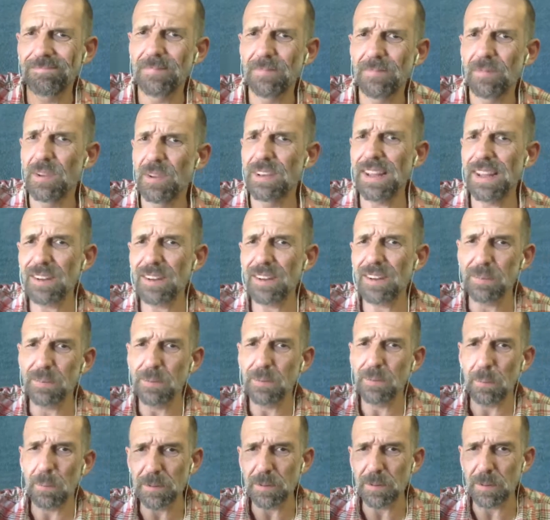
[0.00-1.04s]
entitles them
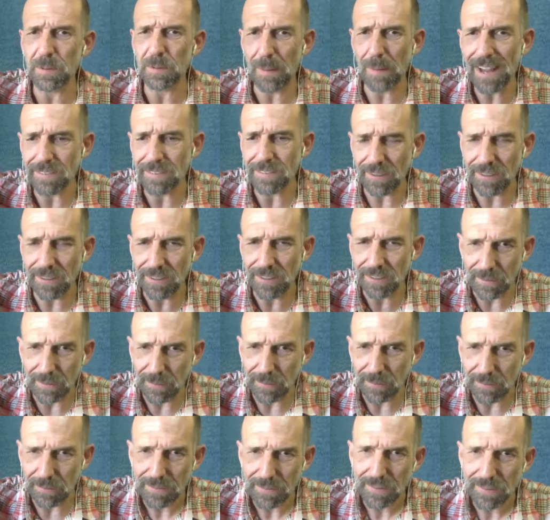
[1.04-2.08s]
to put demands on you.
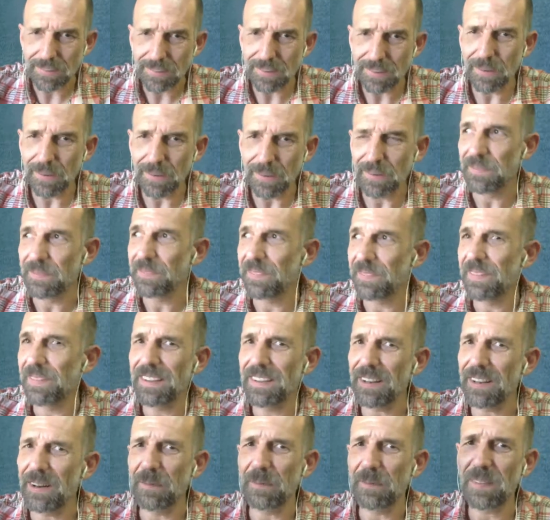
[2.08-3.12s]
So
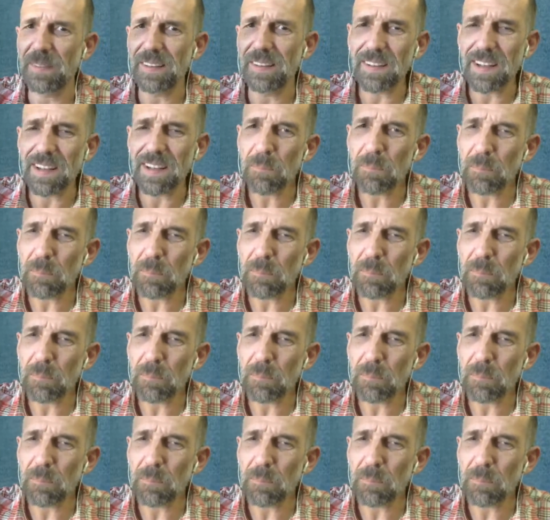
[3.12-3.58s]
you know, they're going to